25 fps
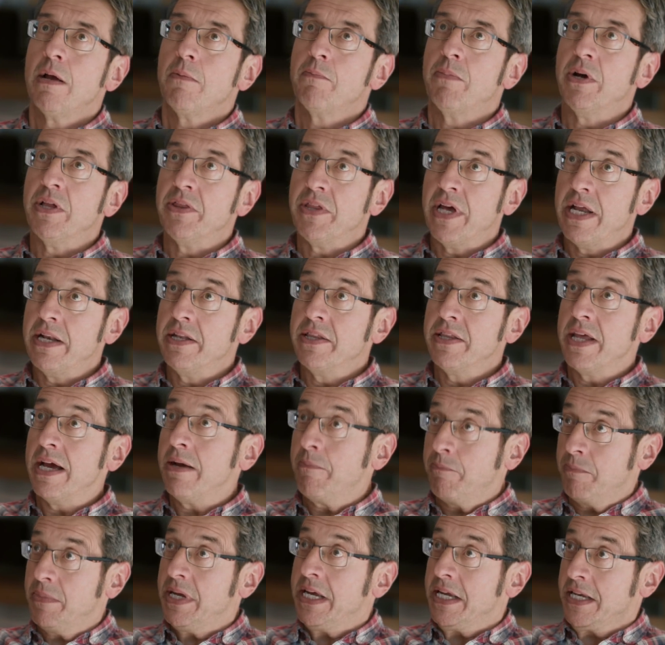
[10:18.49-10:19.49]
But then
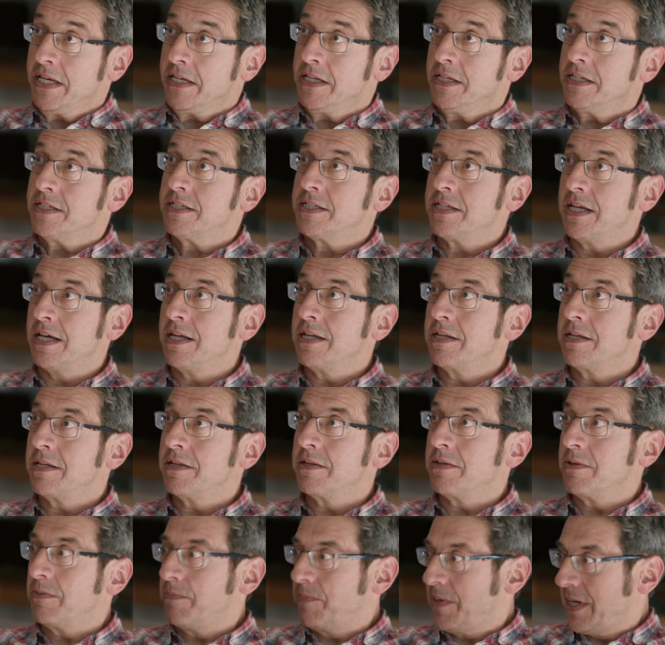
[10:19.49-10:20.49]
that means that
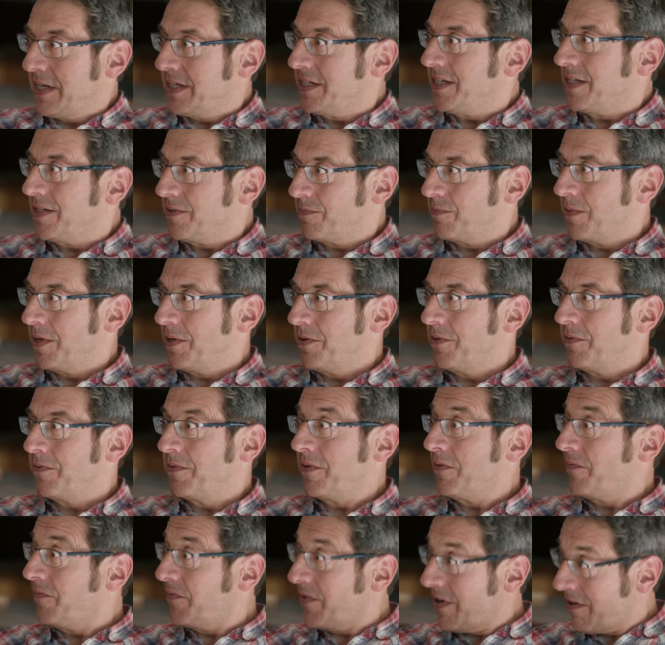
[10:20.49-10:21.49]
the places with
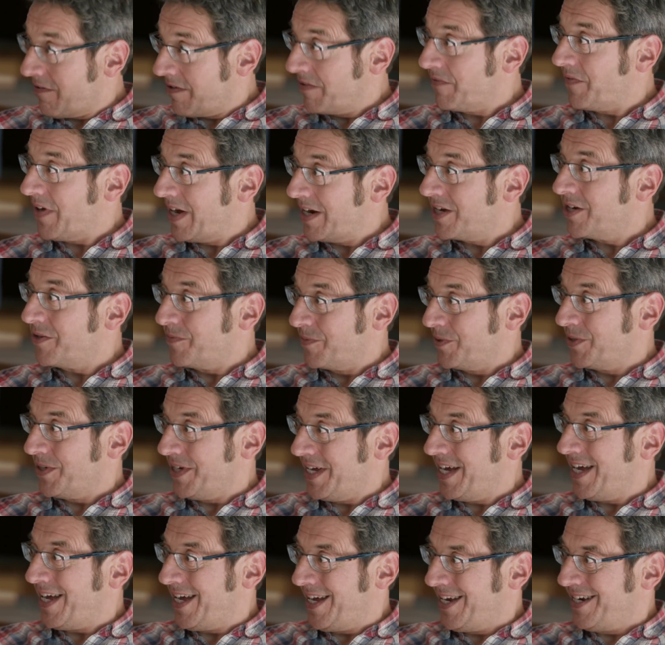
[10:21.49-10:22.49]
the very valuable
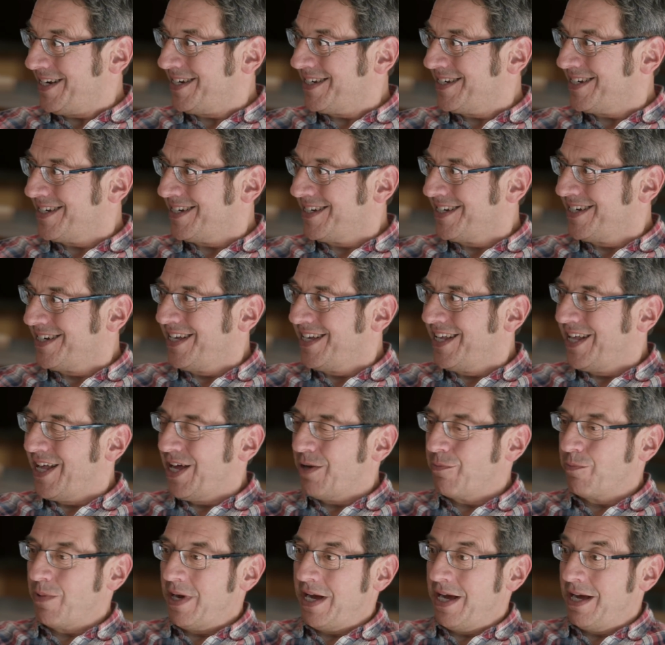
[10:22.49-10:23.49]
land,
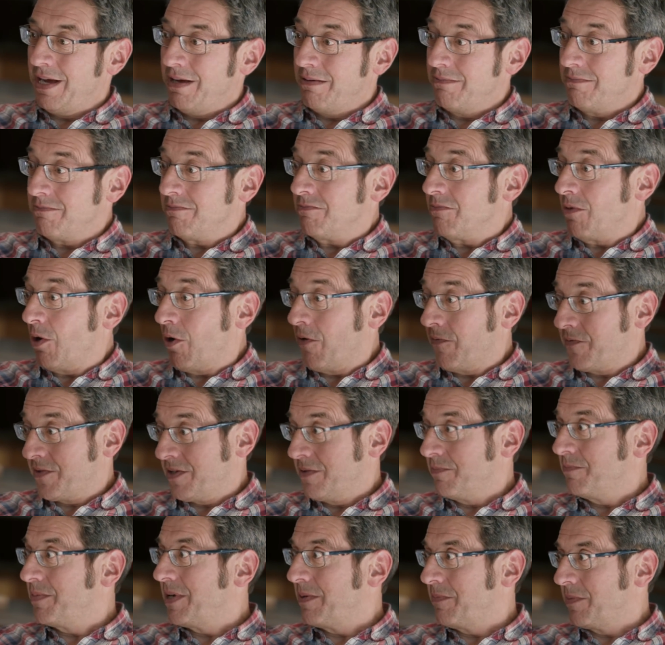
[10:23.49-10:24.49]
where
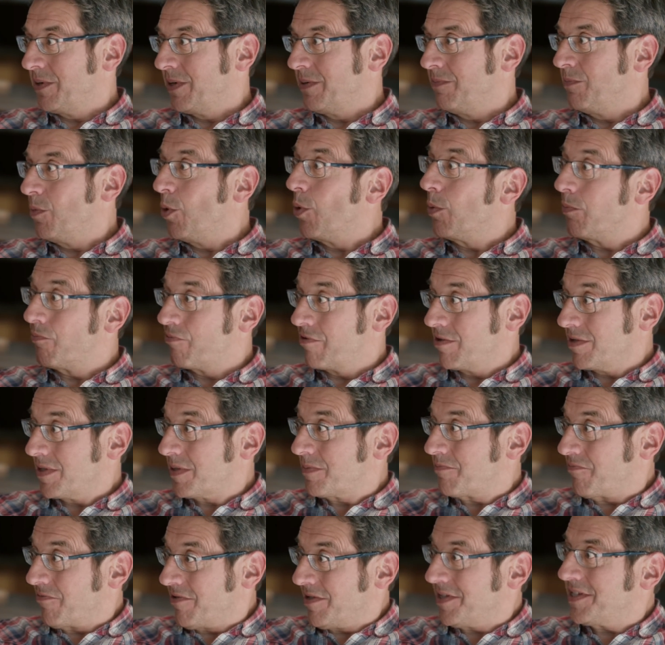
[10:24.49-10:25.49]
often people are more
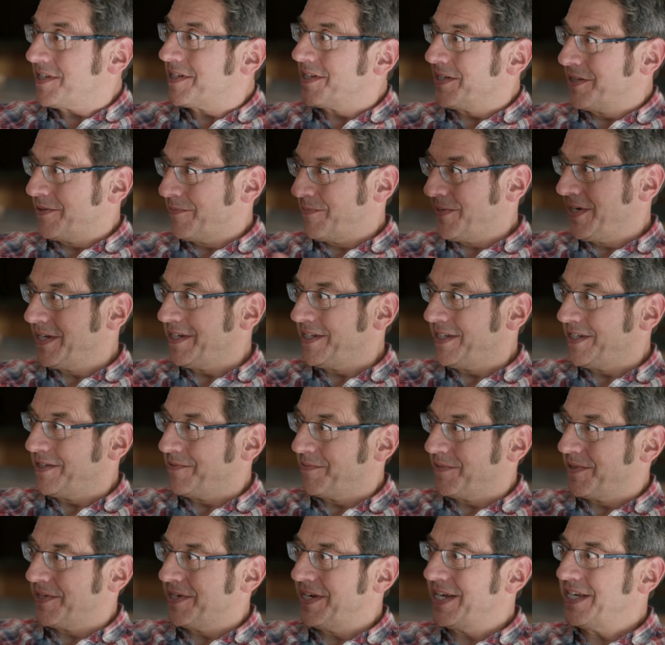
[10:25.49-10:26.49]
prosperous than the places
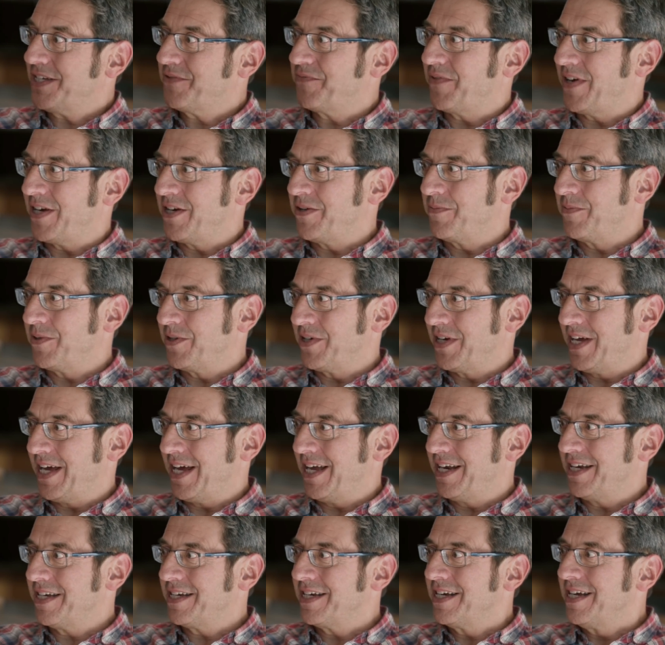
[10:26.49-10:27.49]
with the less valuable
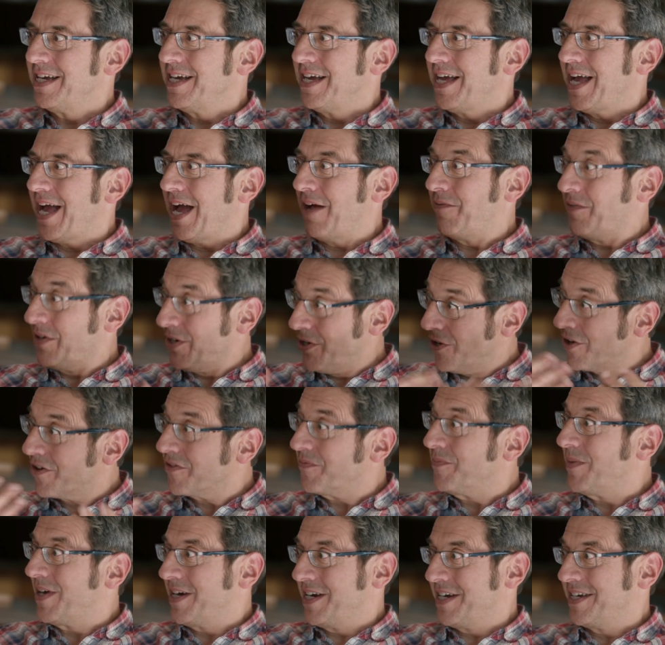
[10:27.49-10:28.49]
land, have a lot
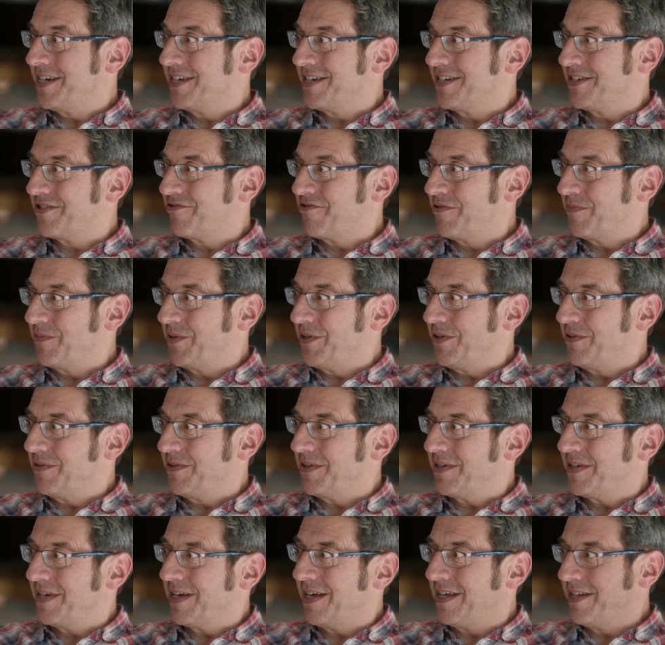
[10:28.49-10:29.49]
of money to
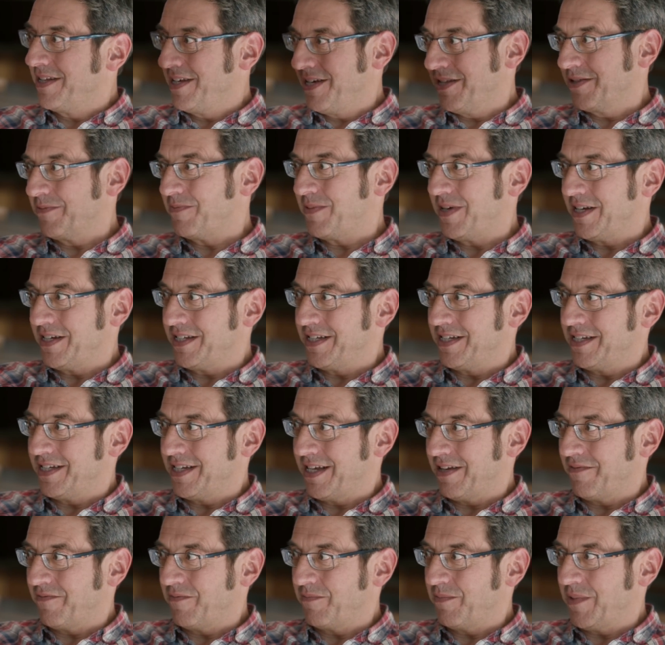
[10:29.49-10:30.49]
distribute, and the other places
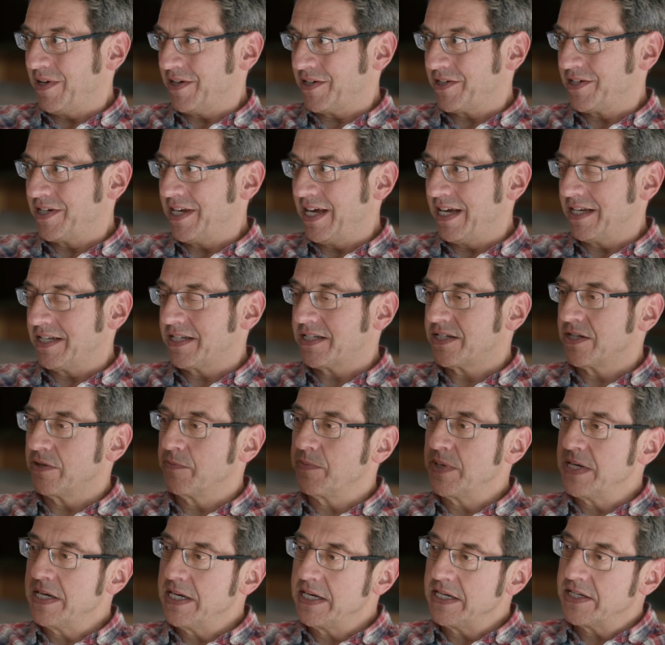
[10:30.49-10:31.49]
have much less. So
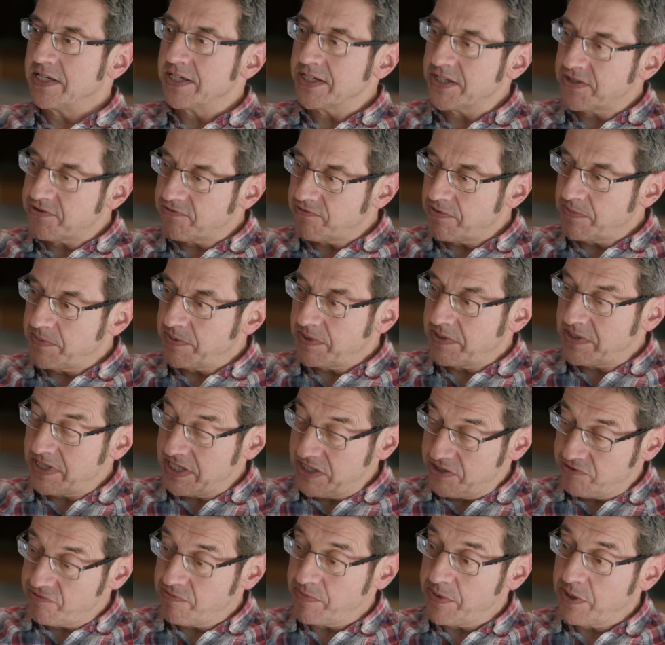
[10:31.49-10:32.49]
we need
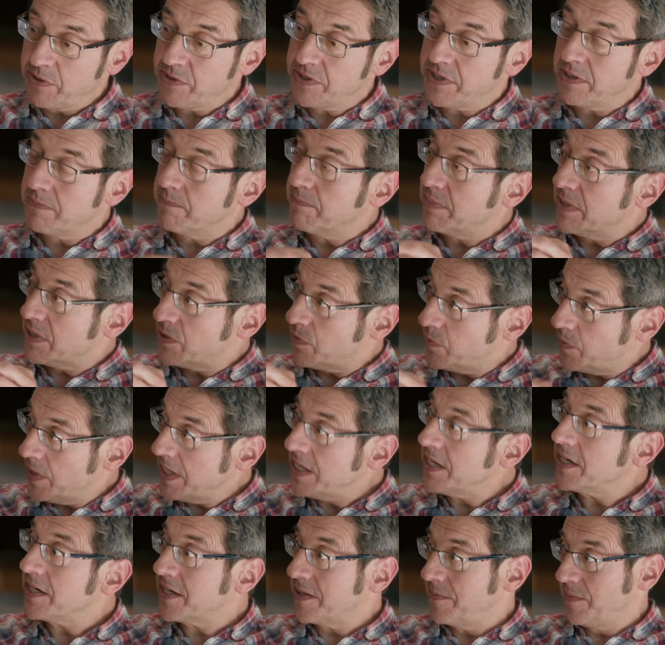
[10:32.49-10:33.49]
distribution
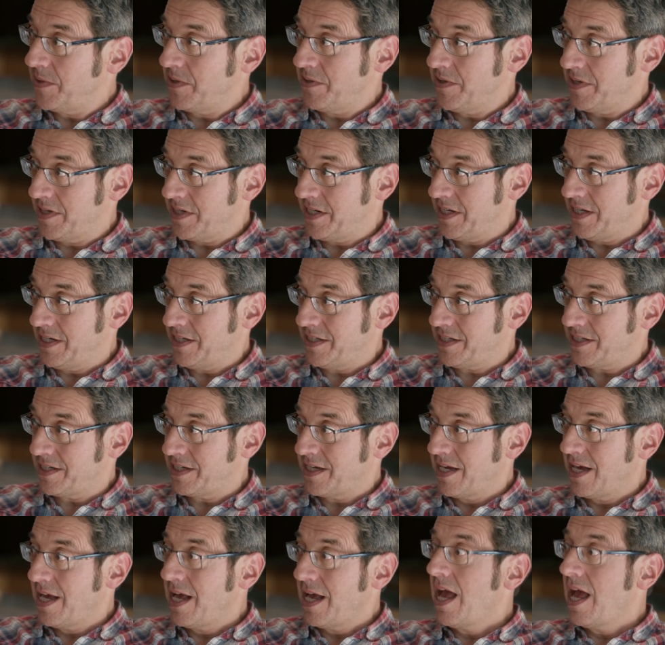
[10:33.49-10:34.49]
between communities
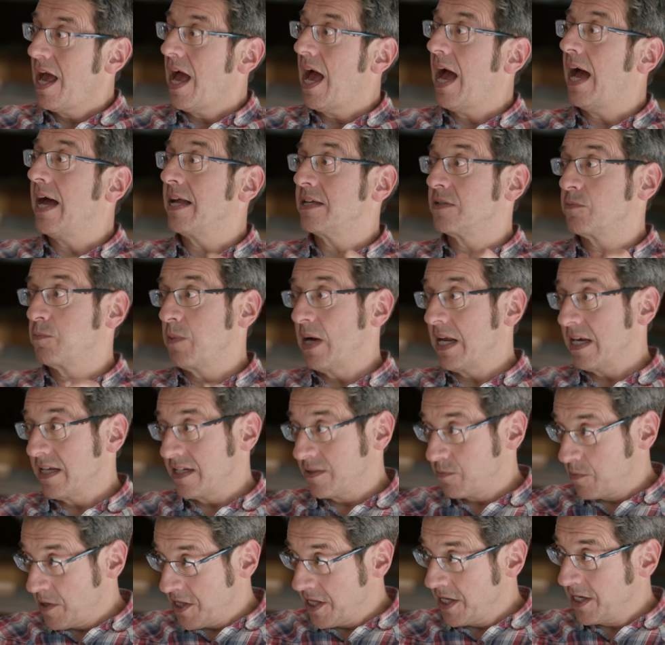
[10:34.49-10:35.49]
as well
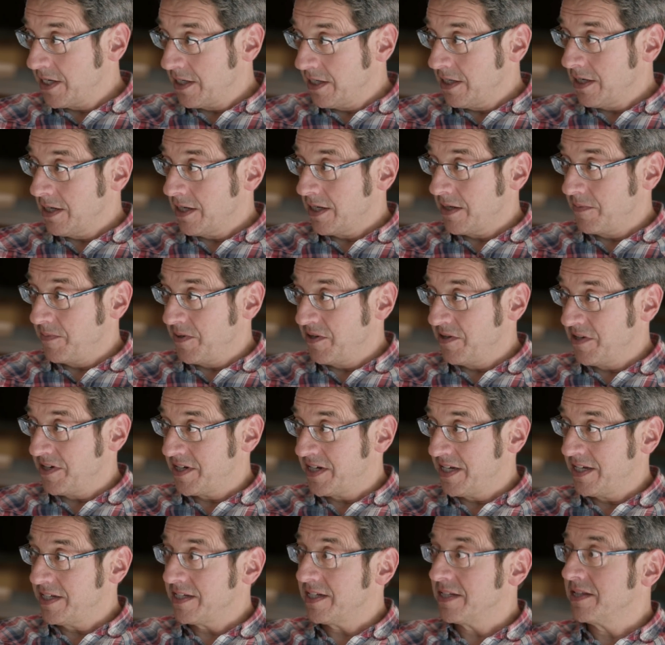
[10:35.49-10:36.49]
as within
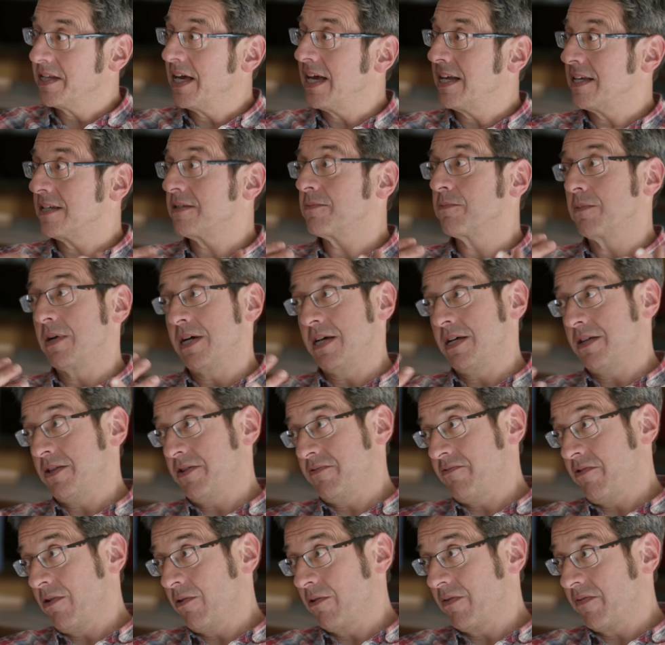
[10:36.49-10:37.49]
communities, and that's where
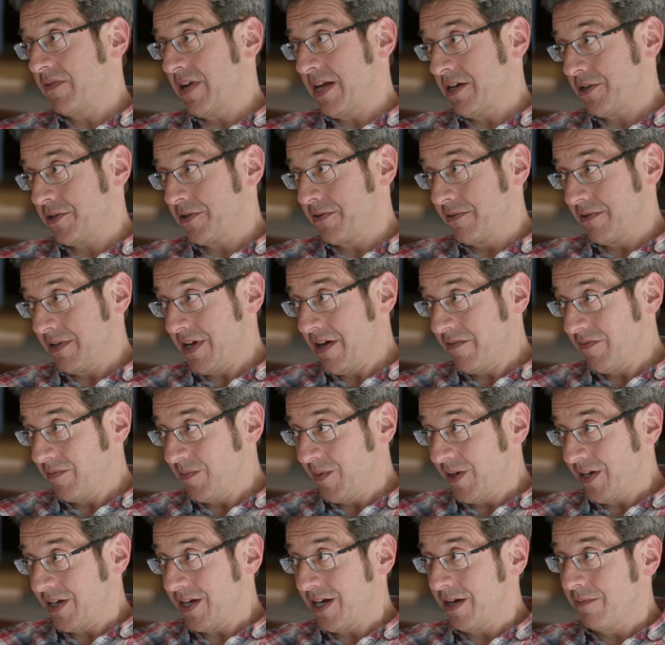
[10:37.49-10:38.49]
the role of national
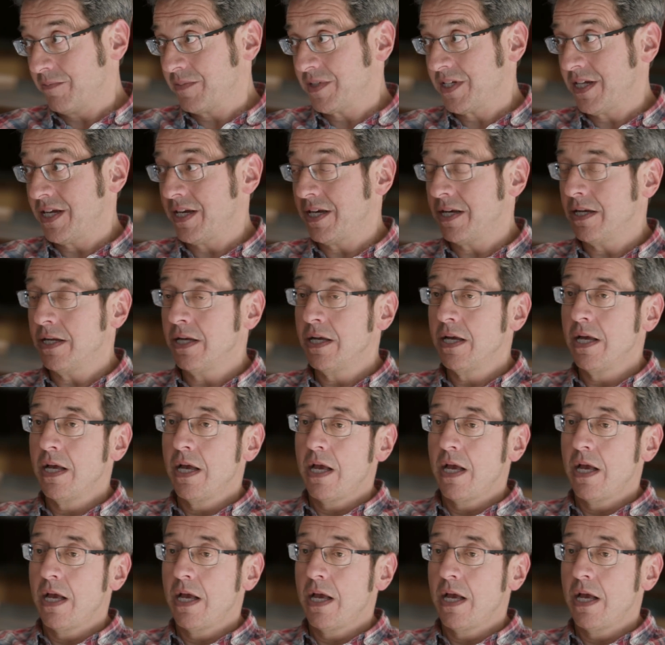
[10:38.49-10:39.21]
government comes in,